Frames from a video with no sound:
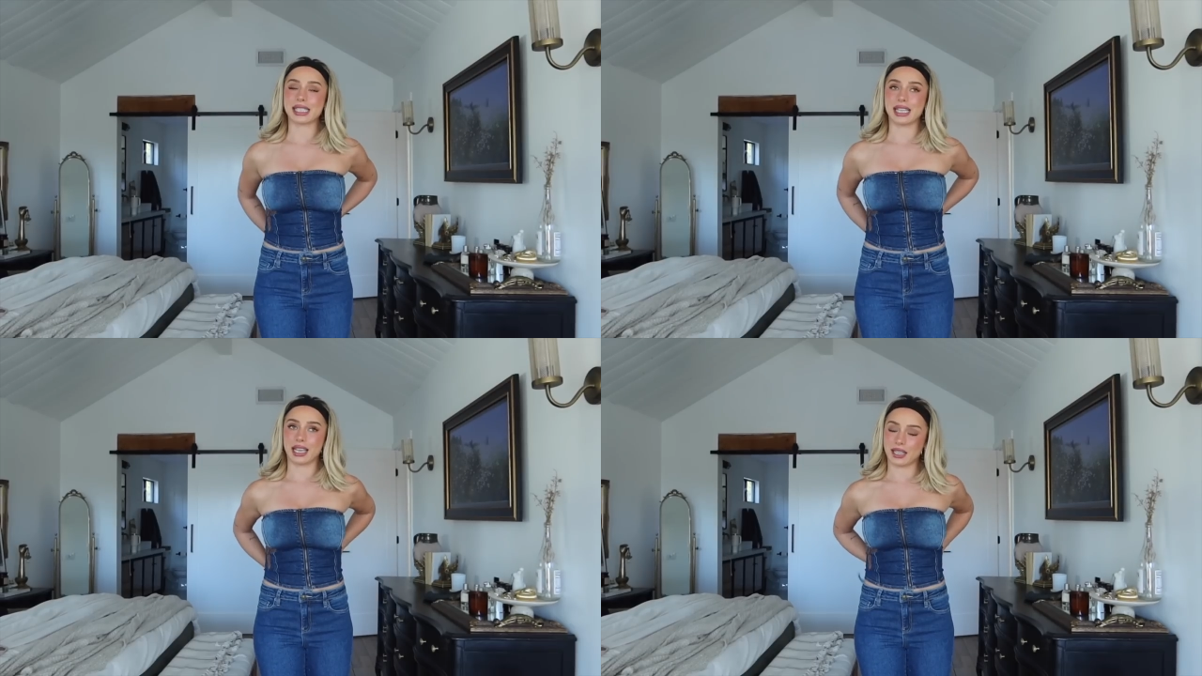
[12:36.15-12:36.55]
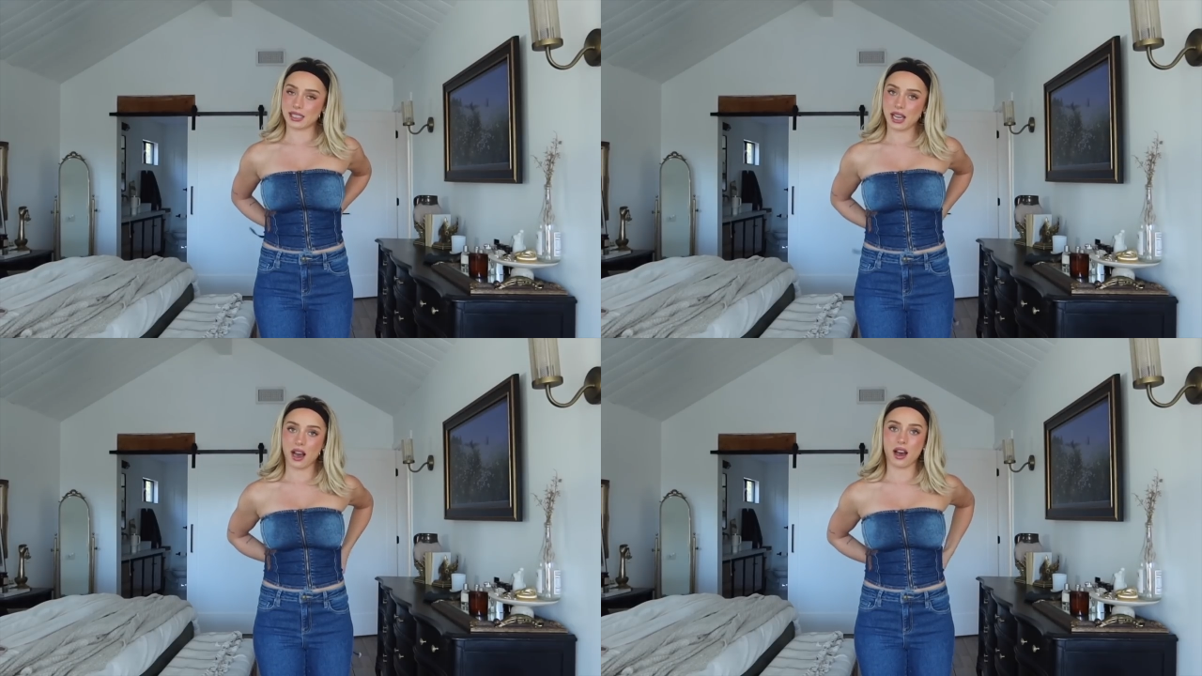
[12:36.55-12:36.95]
seeing a
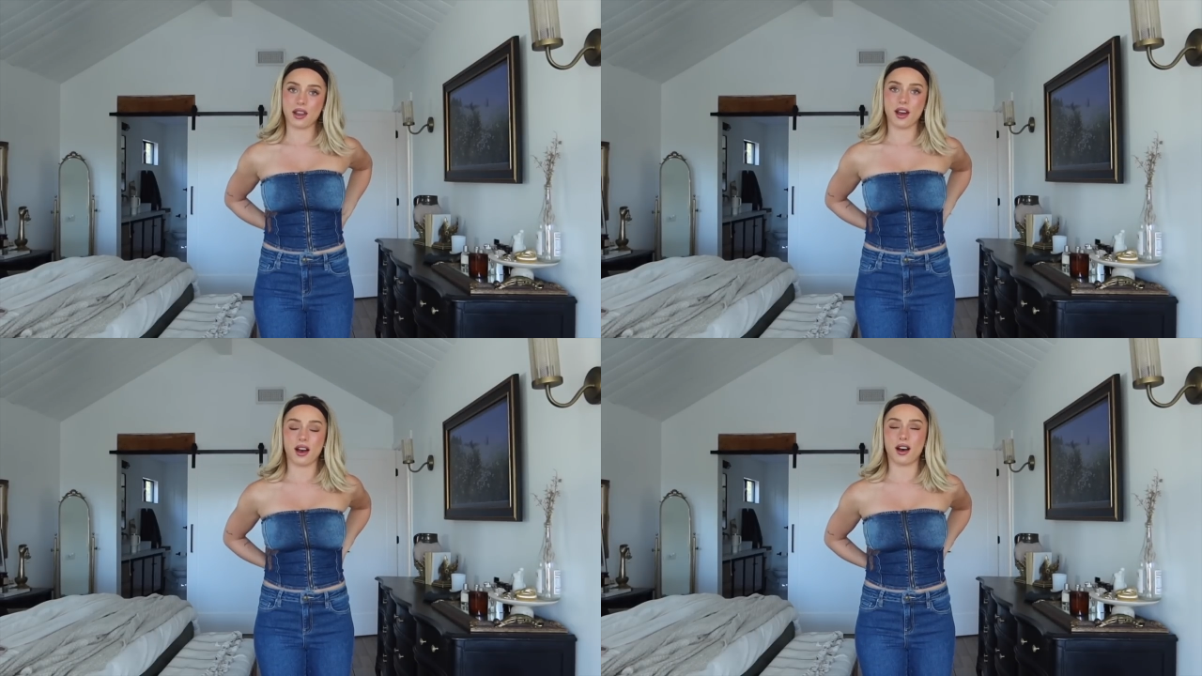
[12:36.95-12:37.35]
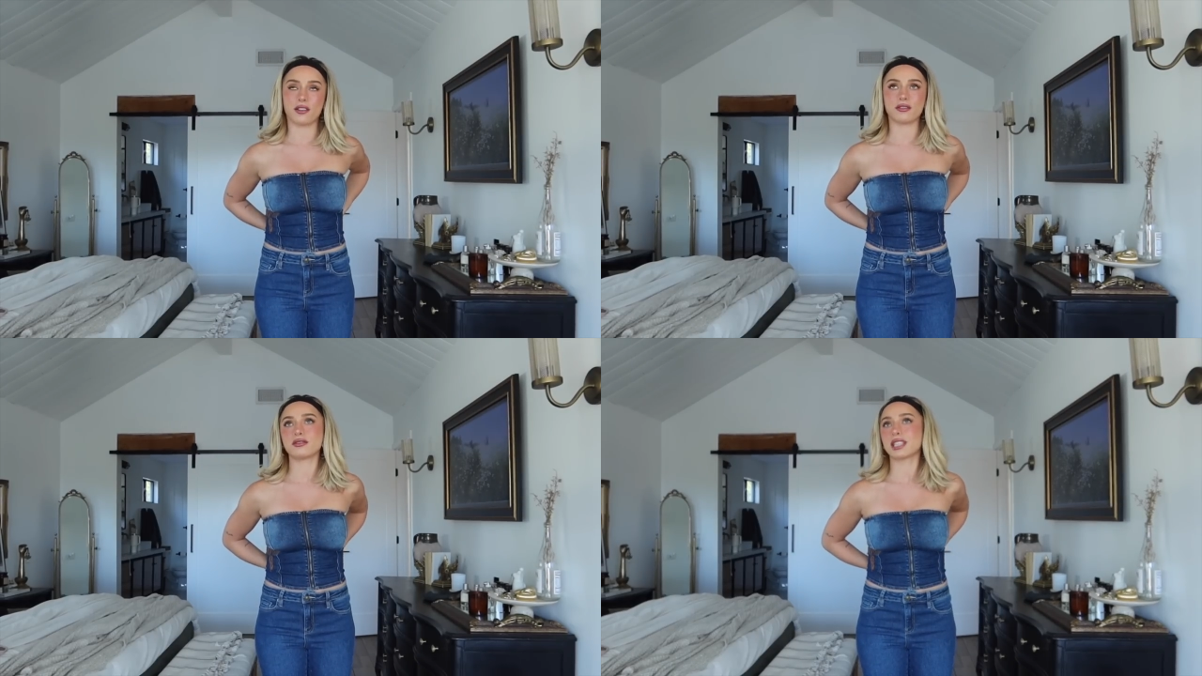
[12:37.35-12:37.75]
ton
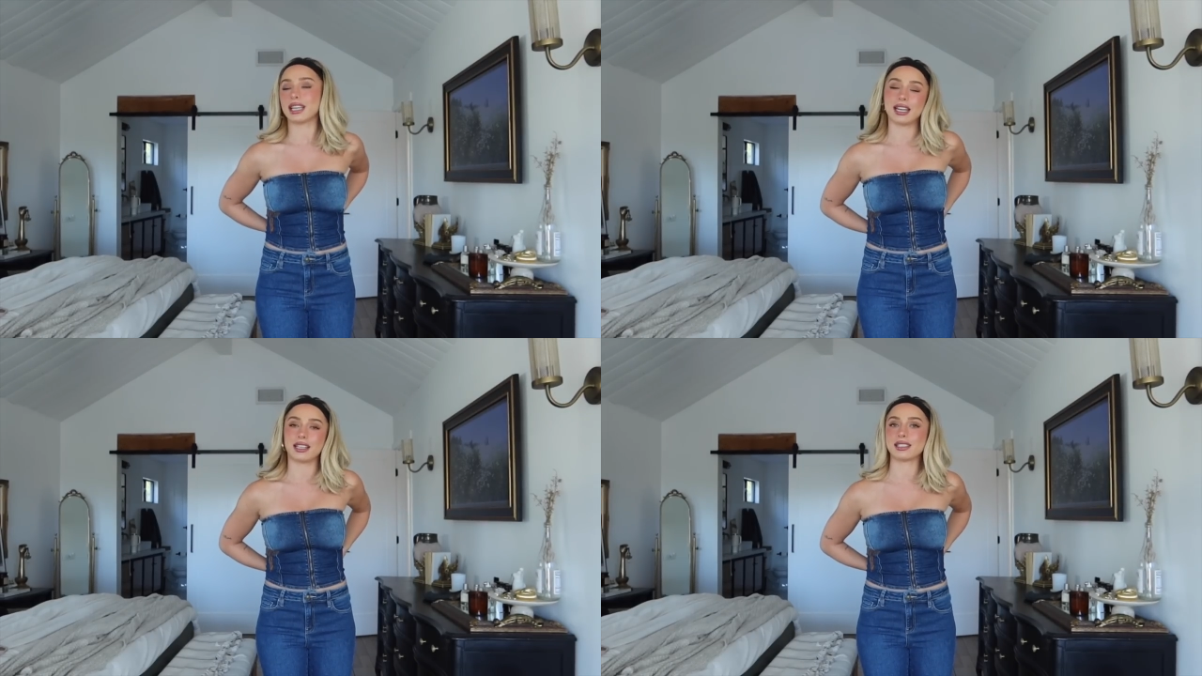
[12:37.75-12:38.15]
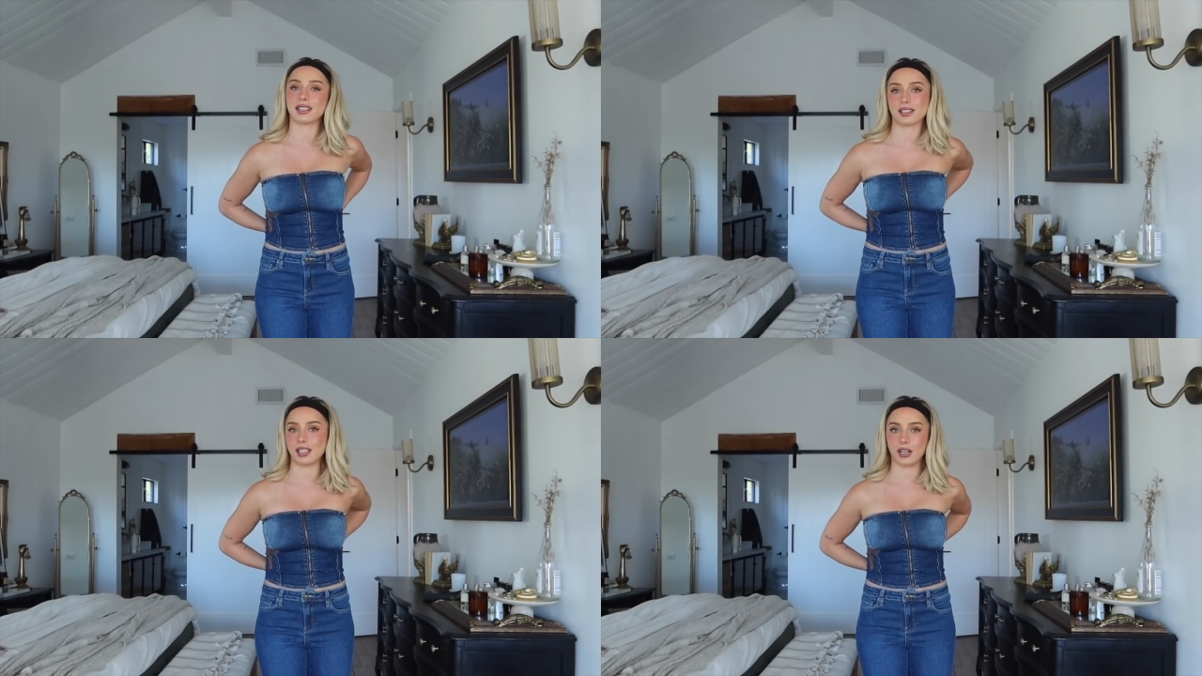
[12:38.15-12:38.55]
of Canadian
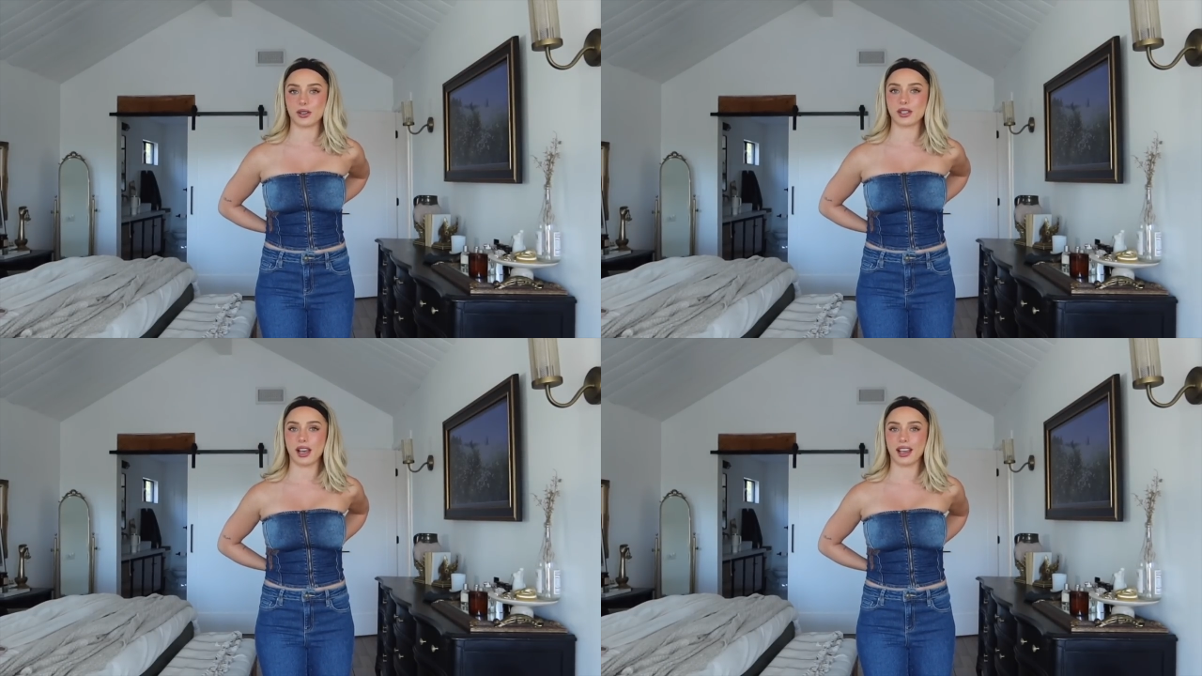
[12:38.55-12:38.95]
tuxedos,